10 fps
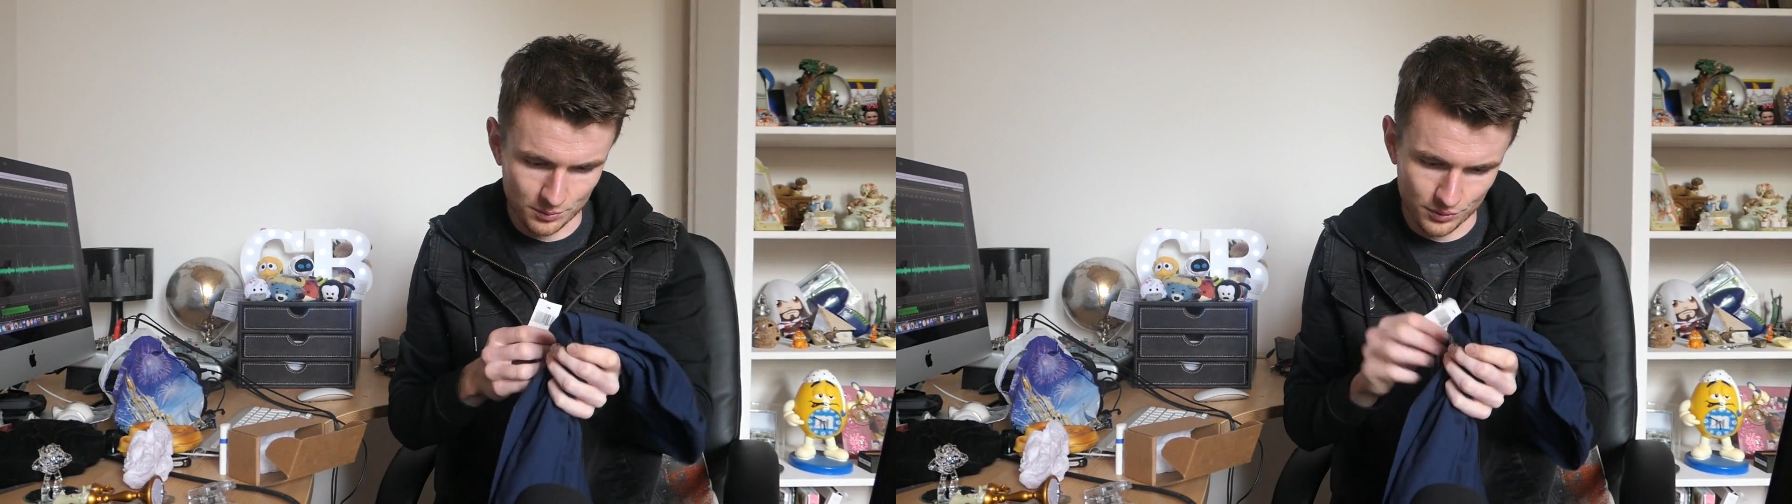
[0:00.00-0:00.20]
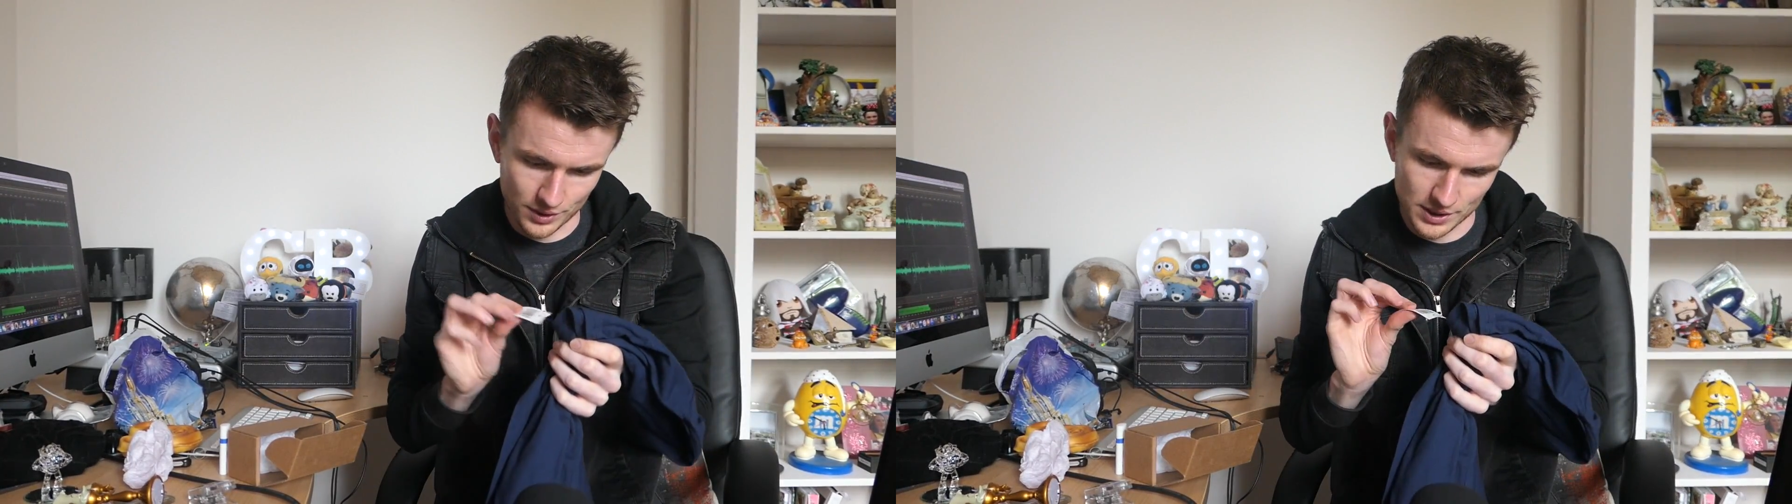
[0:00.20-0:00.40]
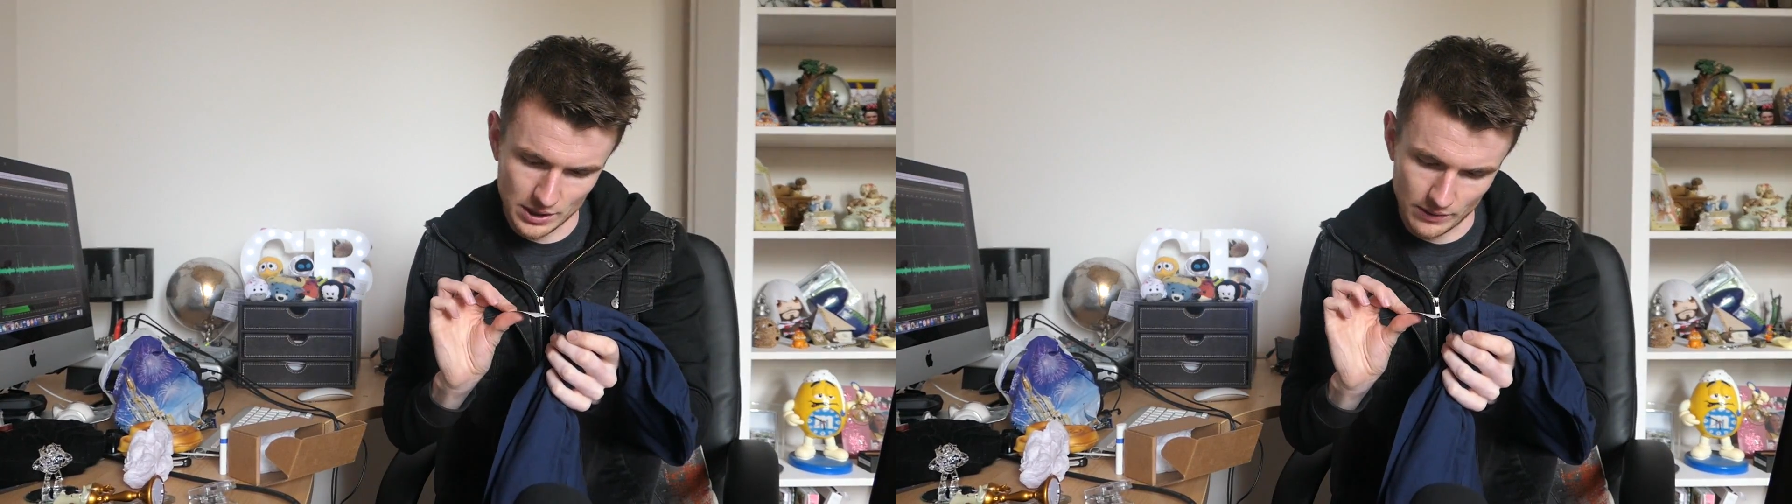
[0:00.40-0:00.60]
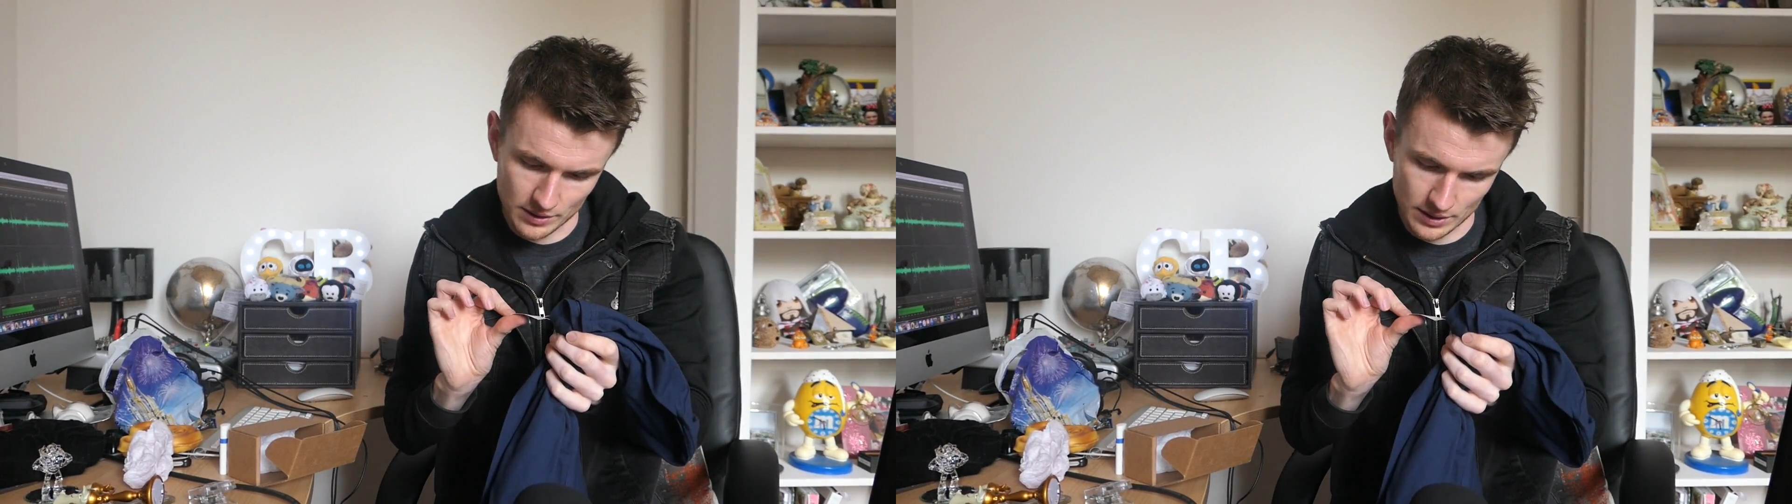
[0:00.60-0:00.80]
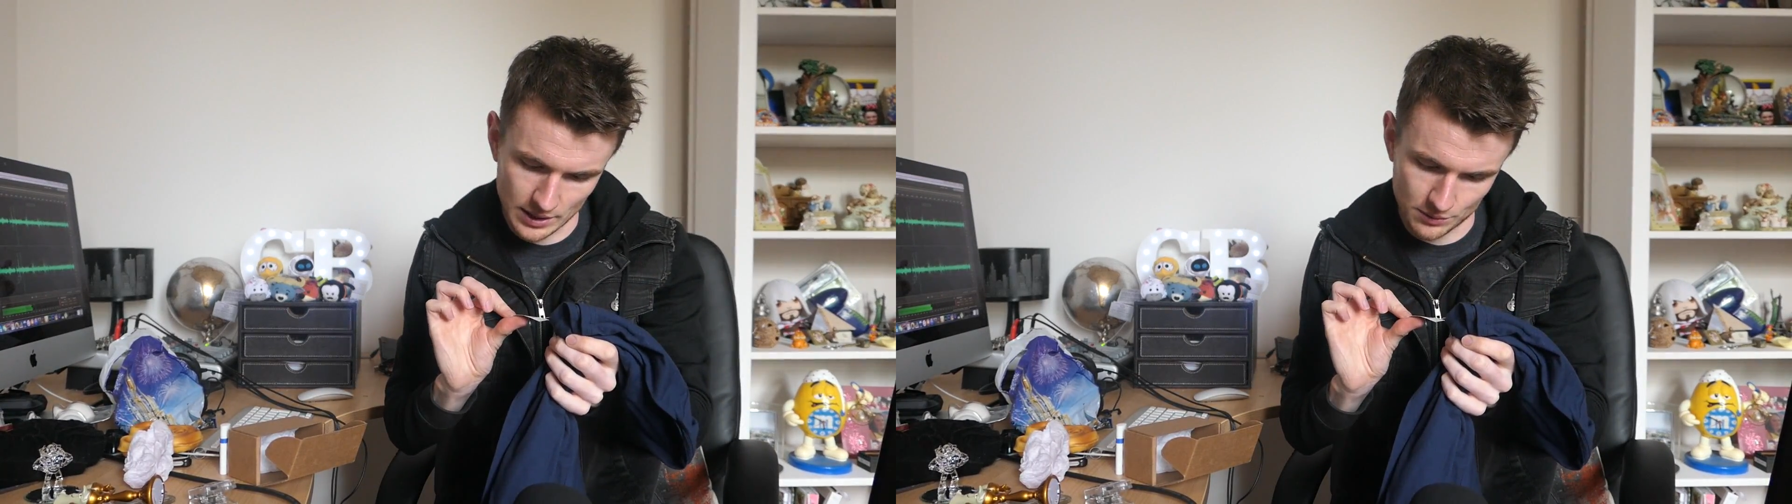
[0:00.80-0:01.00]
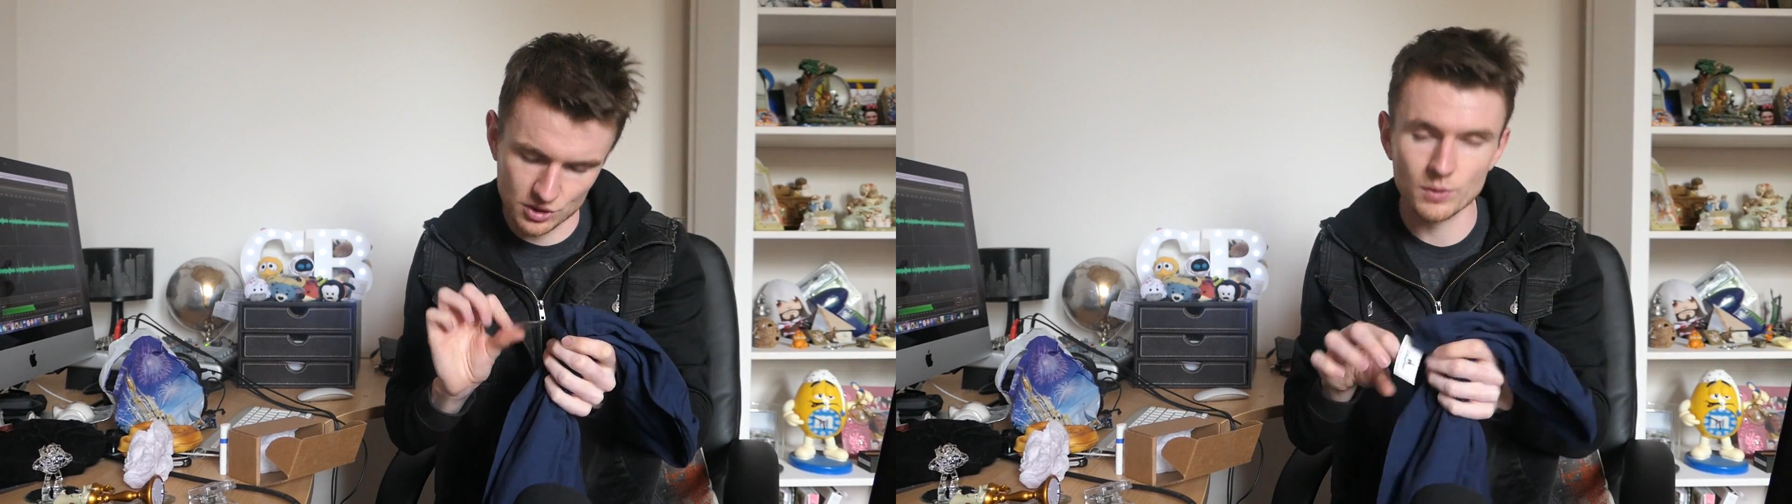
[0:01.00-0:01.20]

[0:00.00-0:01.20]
I've got the price here actually,